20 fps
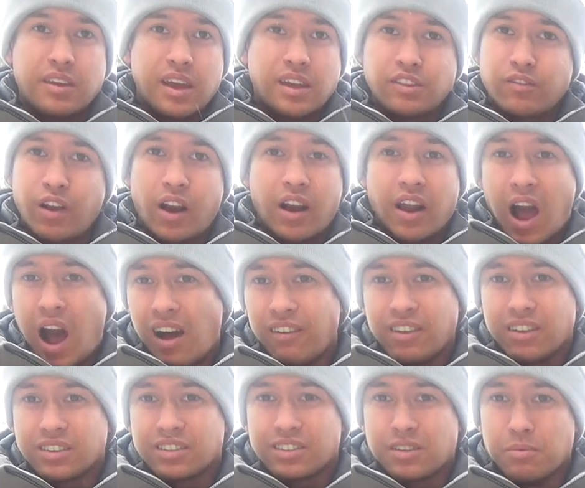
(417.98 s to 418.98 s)
it's very
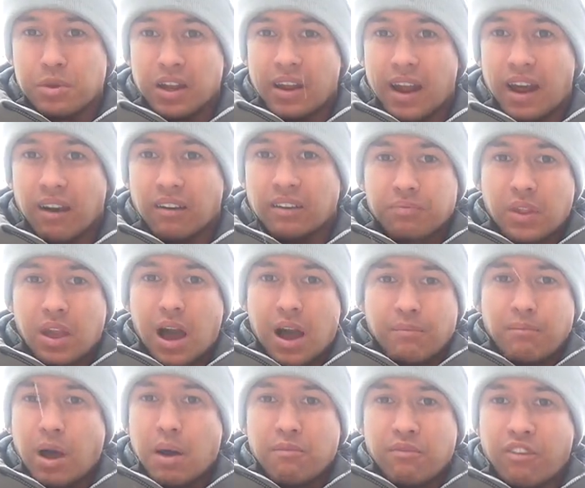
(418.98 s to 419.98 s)
obvious to me now.
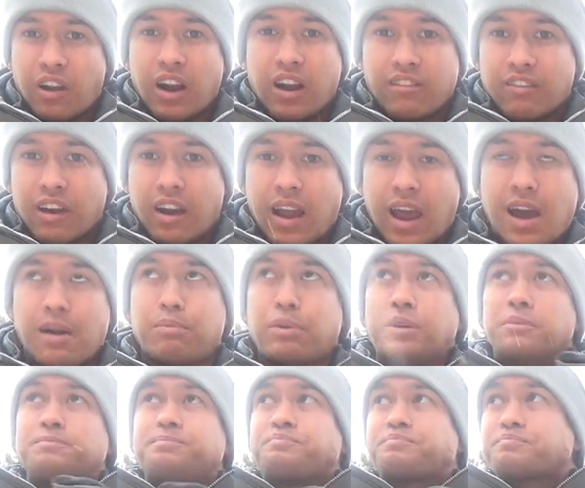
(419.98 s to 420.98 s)
I'm very, very happy.